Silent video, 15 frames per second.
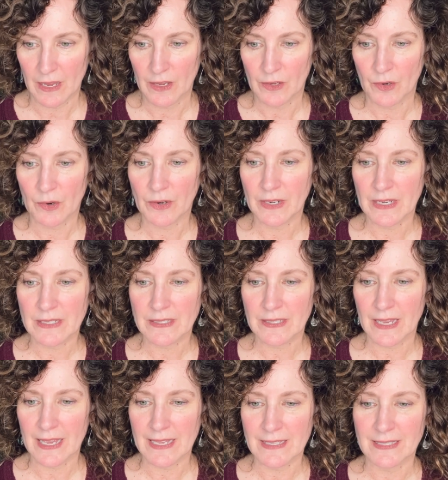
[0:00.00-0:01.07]
Uranus
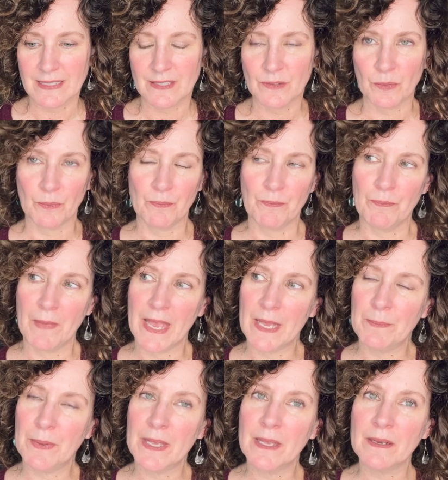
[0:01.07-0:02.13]
is
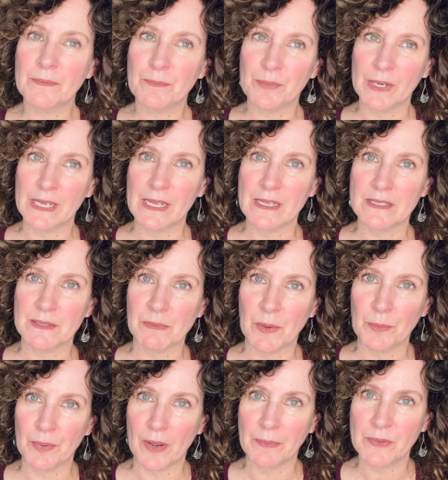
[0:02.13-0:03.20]
maybe bringing some
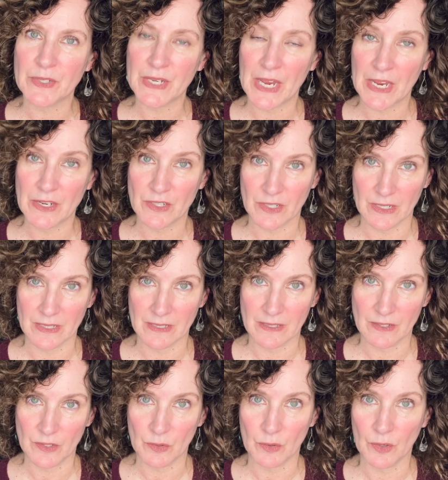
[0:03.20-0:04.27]
abrupt changes
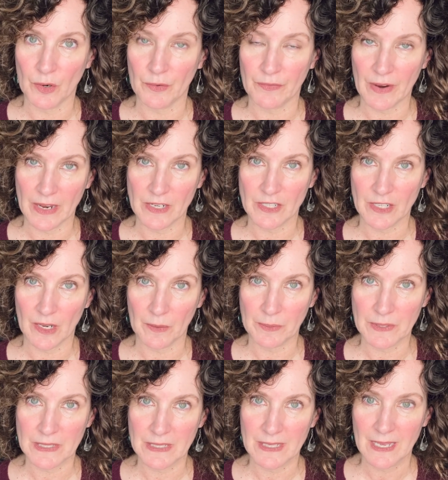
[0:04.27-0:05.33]
to your friendships,